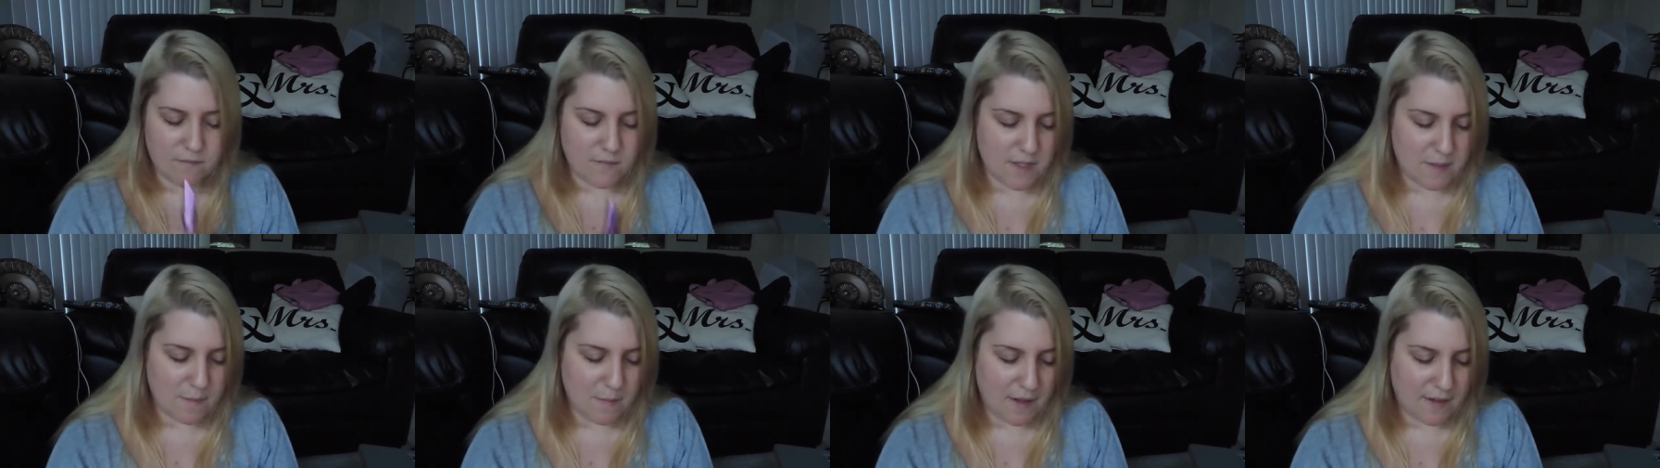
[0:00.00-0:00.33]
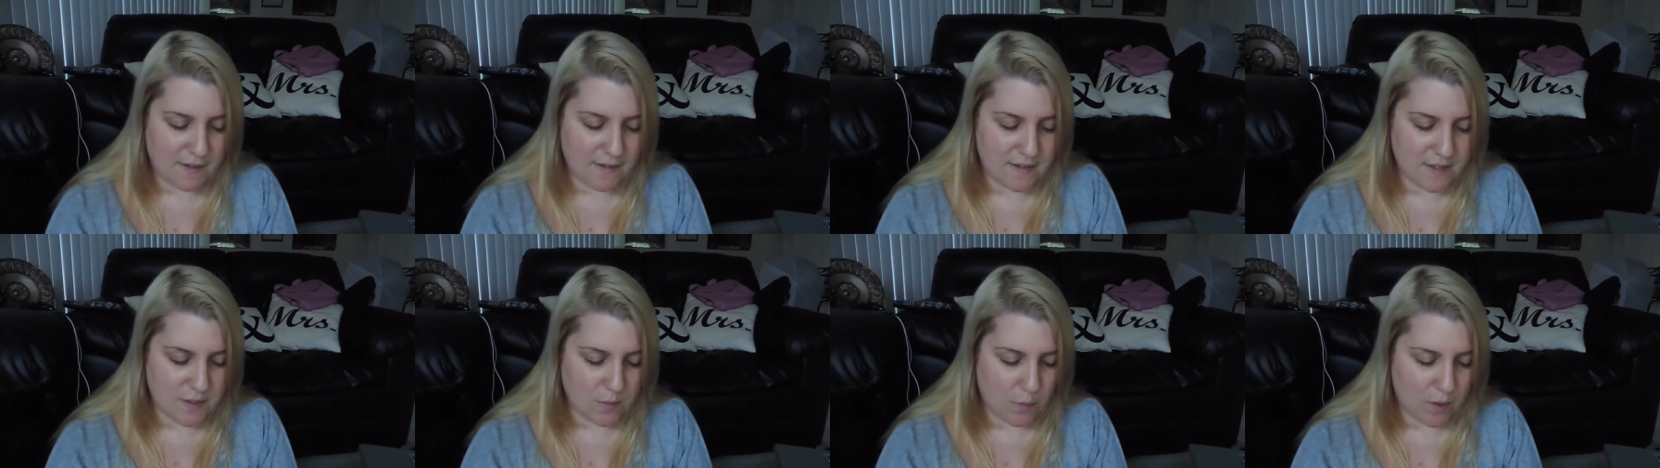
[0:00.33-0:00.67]

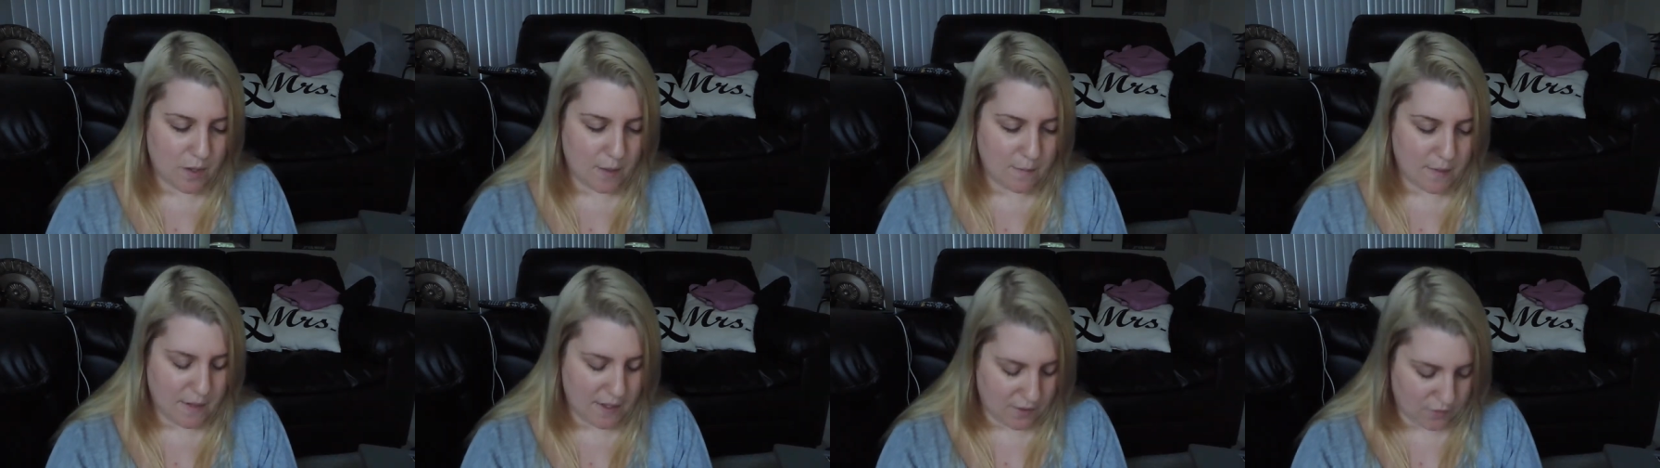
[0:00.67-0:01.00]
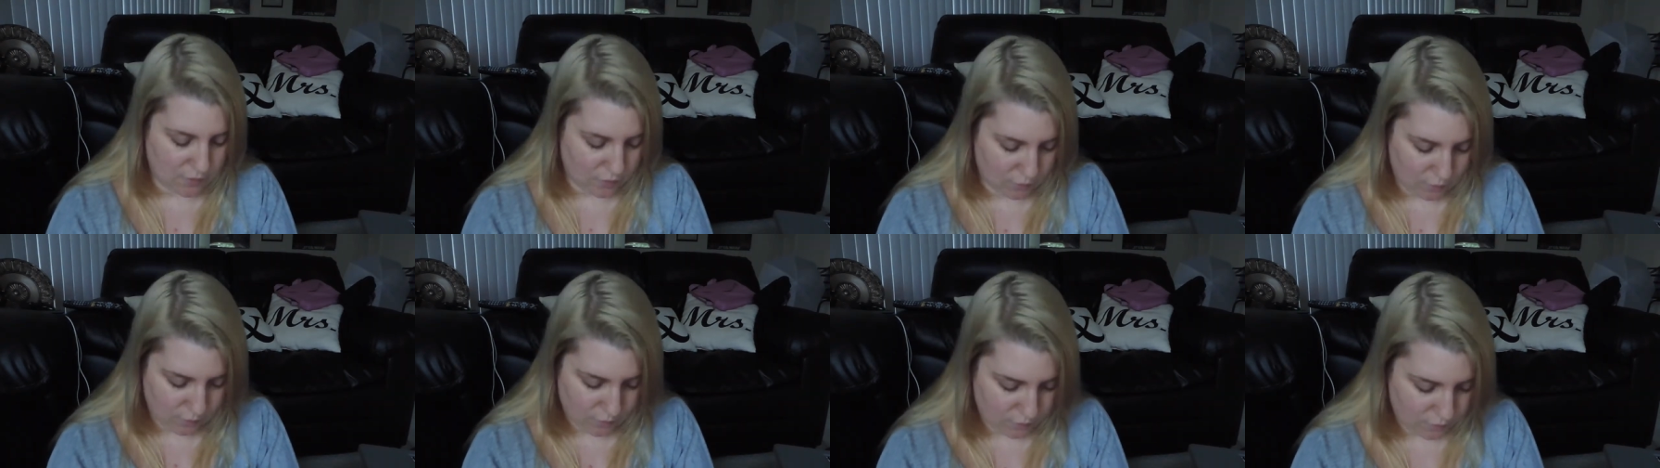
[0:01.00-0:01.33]
smell this way, but I
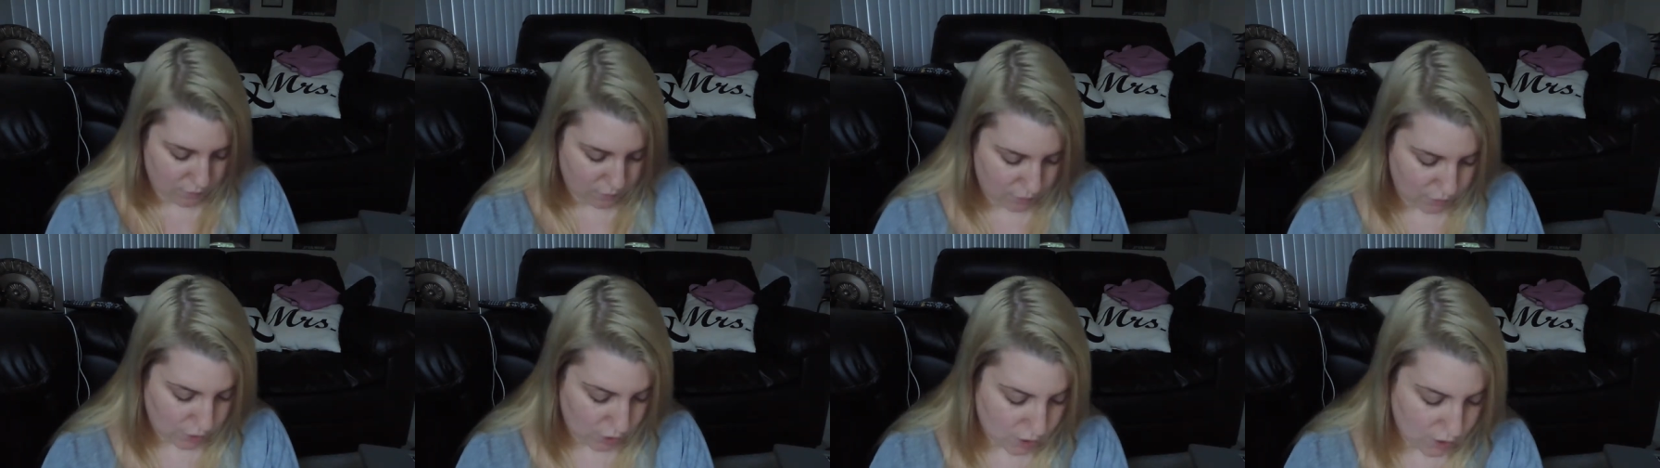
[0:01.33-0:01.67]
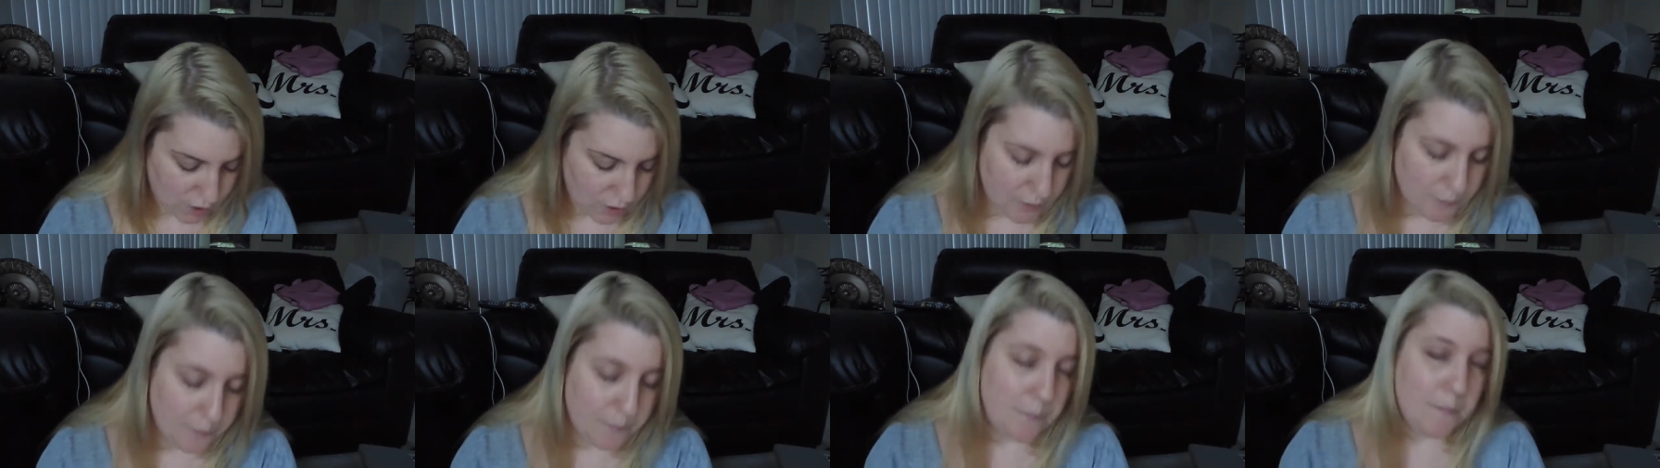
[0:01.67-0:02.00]
don't
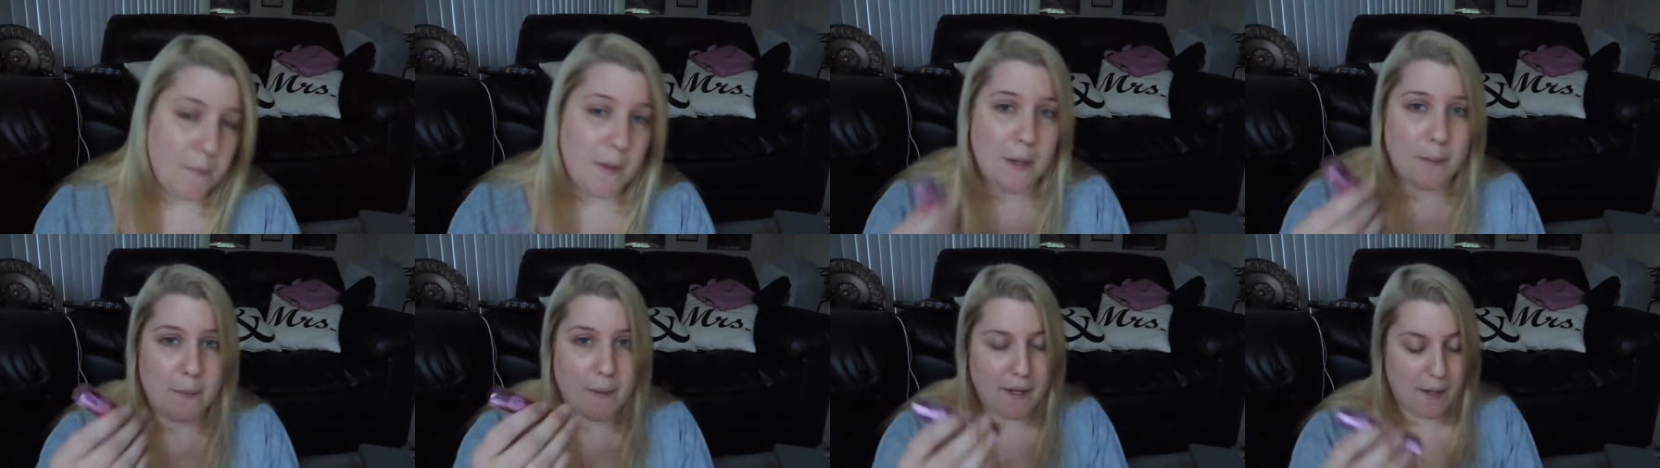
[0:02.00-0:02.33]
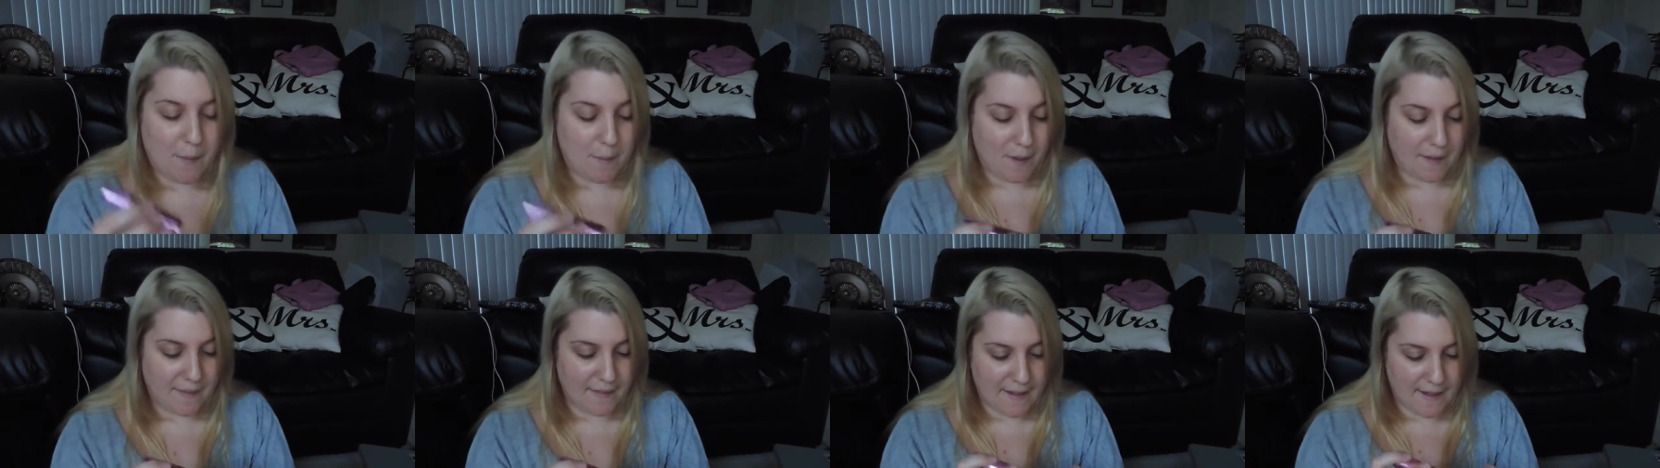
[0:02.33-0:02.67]
recall. Anyway,
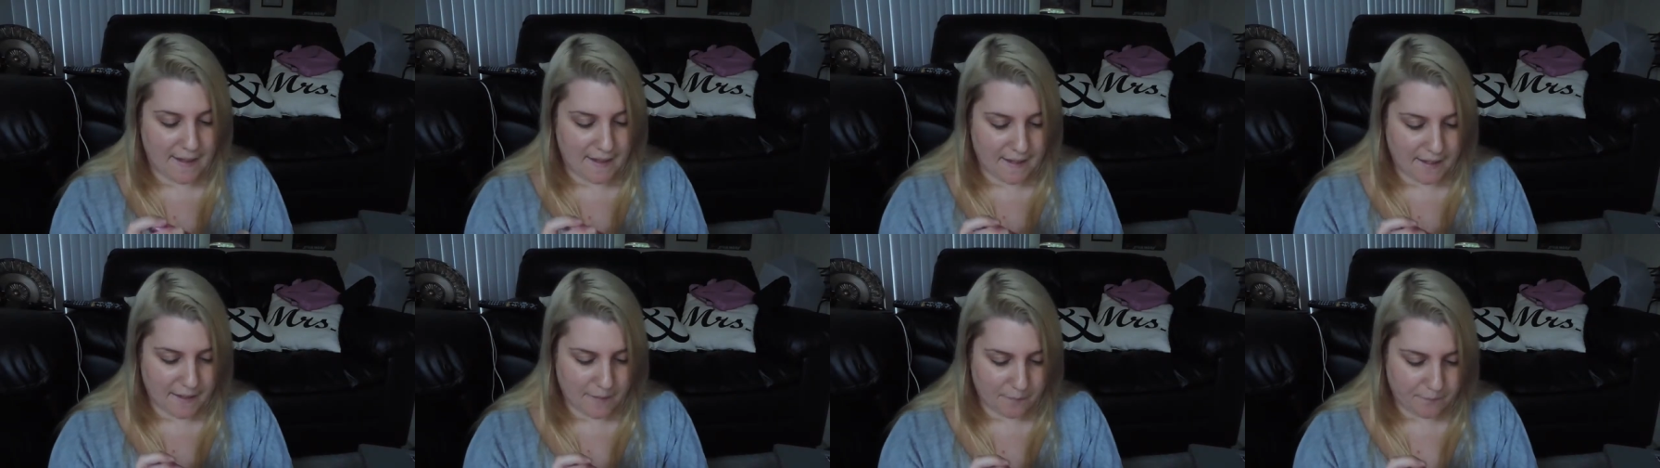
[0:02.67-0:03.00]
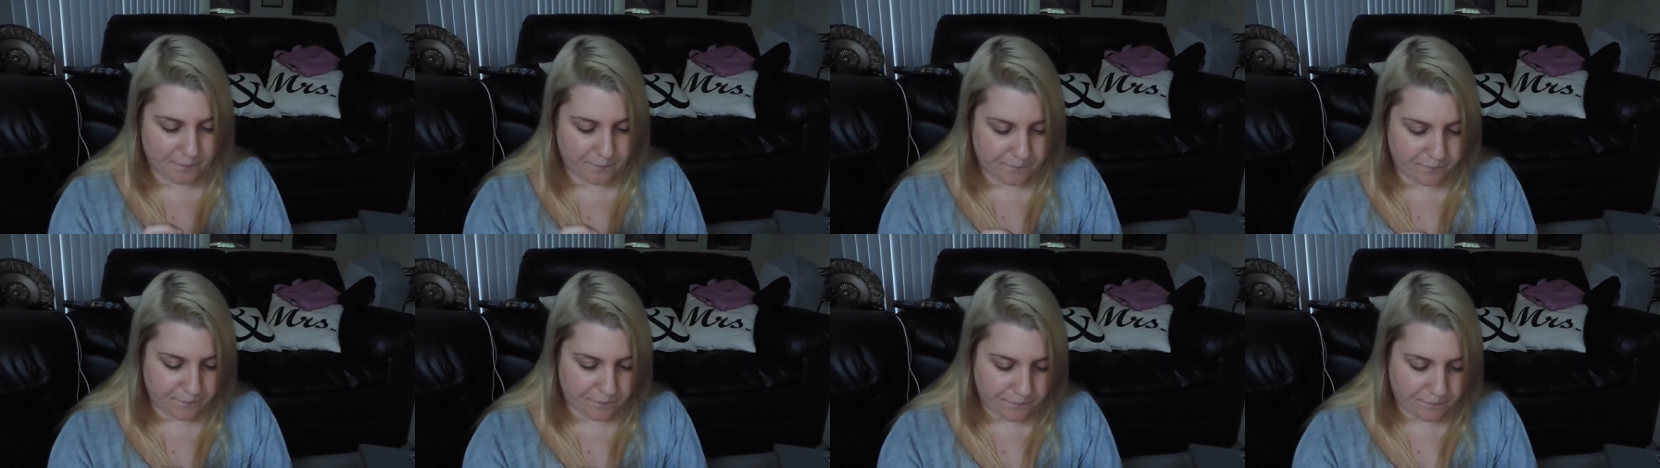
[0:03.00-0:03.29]
I bought that again.